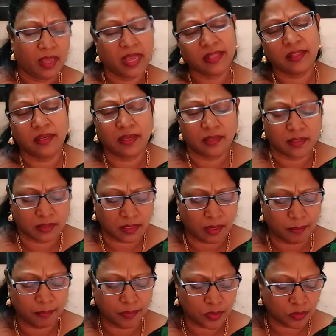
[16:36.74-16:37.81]
and then I
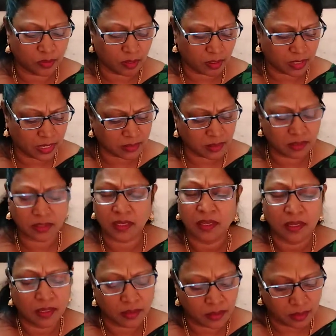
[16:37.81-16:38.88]
come to your class and say,
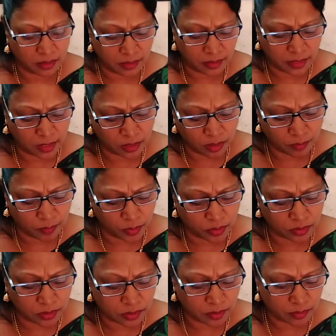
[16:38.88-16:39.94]
children, take your
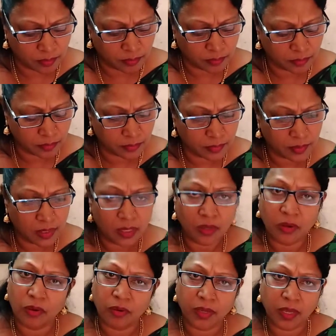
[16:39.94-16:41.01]
books.
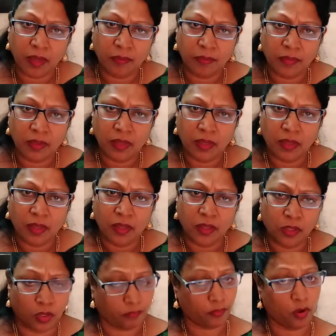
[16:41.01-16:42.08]
Okay?
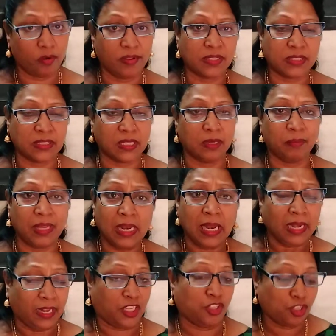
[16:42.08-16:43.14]
You have always seen me
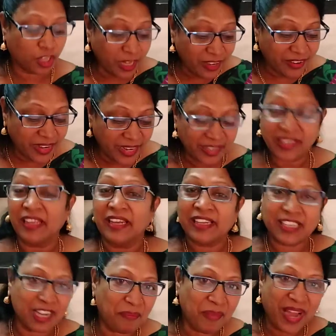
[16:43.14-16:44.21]
like, children,
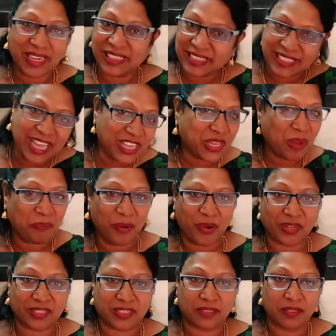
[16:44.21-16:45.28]
come on, take your
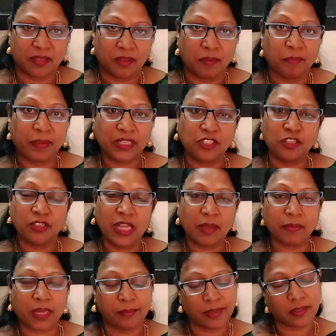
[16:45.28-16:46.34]
books. But today
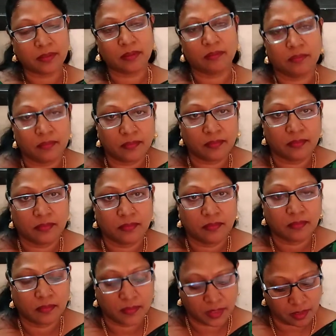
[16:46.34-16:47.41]
I'm coming and say,
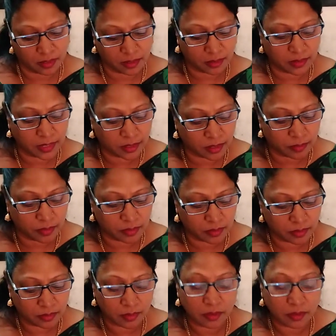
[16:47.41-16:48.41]
children, take your book.